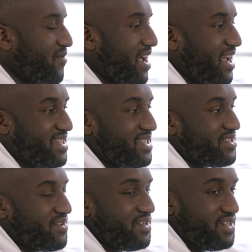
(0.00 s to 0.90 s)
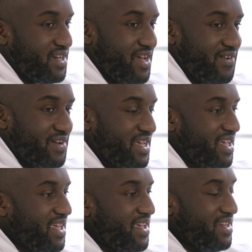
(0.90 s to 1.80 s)
a way to sort of denote
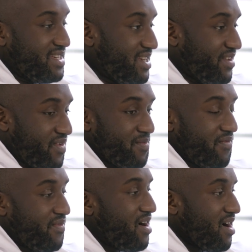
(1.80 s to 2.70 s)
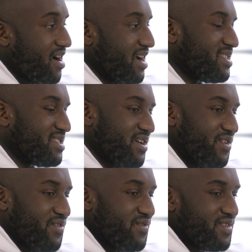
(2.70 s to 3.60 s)
it from afar. And
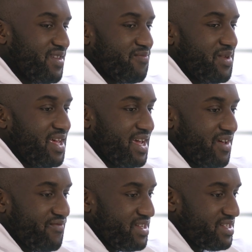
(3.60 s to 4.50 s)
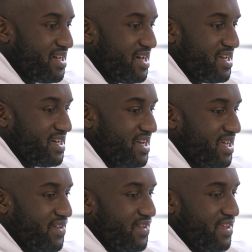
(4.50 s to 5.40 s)
so being at Vuitton, I